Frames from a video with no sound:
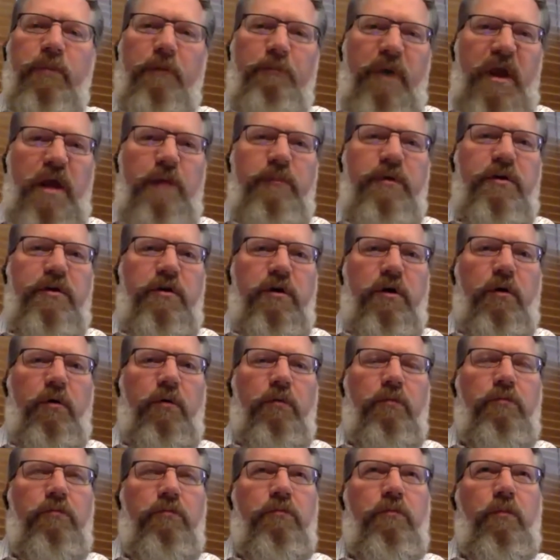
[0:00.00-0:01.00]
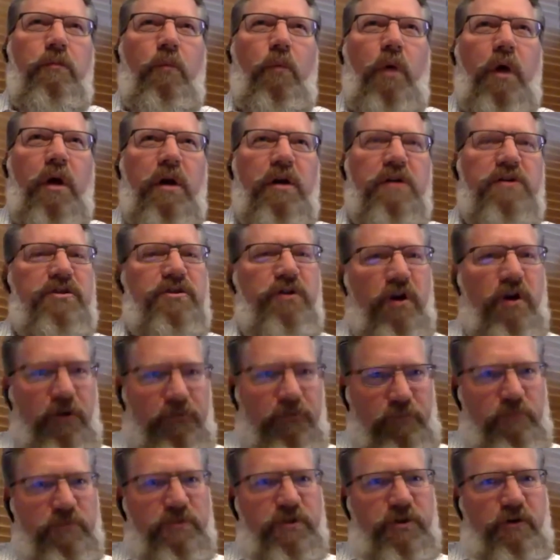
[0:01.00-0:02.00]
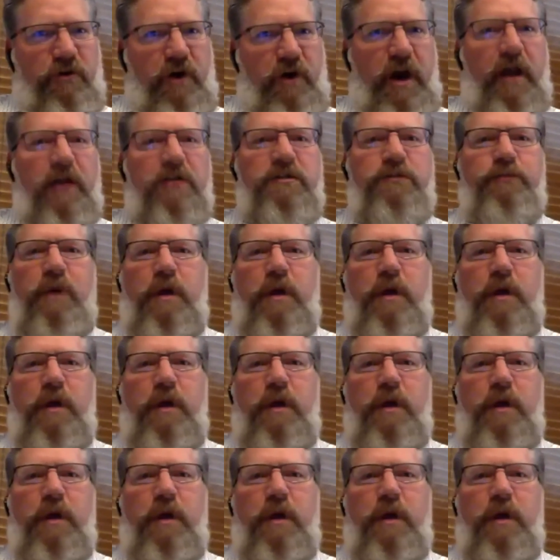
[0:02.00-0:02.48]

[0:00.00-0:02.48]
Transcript: but maybe don't want to start from scratch.